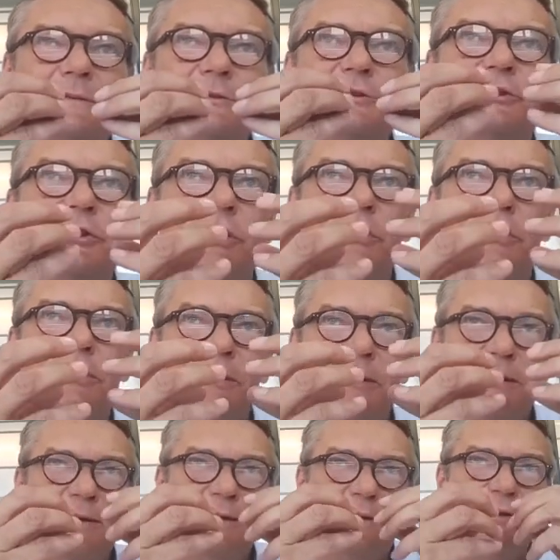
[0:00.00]
the
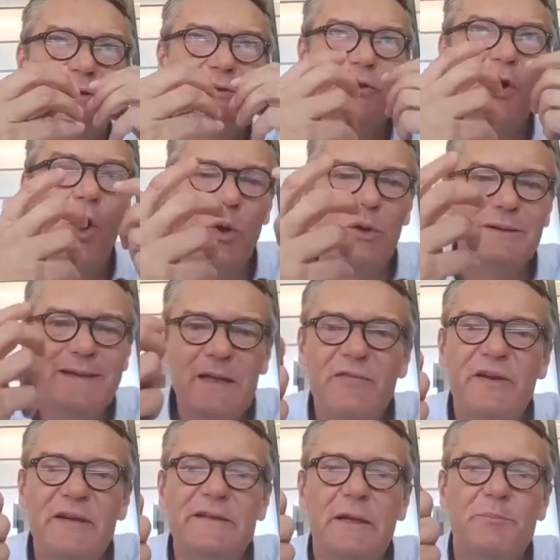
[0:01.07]
whole
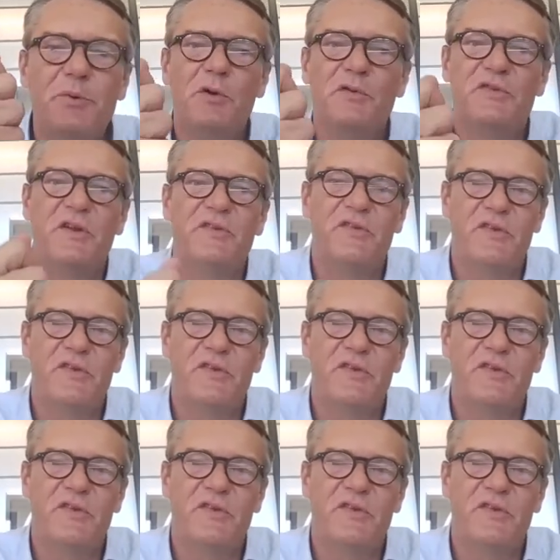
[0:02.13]
defleeting process